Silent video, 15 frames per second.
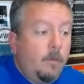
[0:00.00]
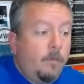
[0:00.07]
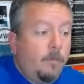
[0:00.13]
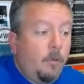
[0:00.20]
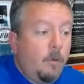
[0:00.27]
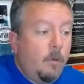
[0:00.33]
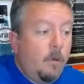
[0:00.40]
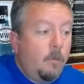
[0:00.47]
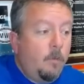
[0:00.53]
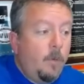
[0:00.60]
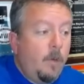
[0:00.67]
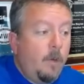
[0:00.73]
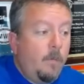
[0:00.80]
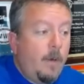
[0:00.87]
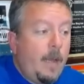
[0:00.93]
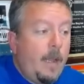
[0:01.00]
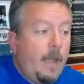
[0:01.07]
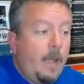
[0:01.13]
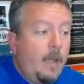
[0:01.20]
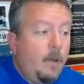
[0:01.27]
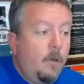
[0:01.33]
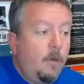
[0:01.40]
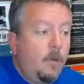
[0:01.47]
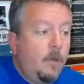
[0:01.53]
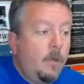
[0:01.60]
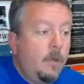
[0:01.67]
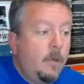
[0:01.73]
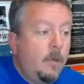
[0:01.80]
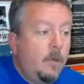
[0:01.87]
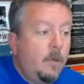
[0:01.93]
Florence went around
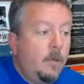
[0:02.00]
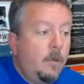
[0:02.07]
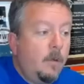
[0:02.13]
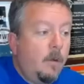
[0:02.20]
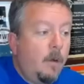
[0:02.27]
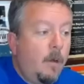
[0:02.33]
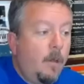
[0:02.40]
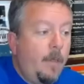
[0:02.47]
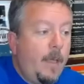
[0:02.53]
all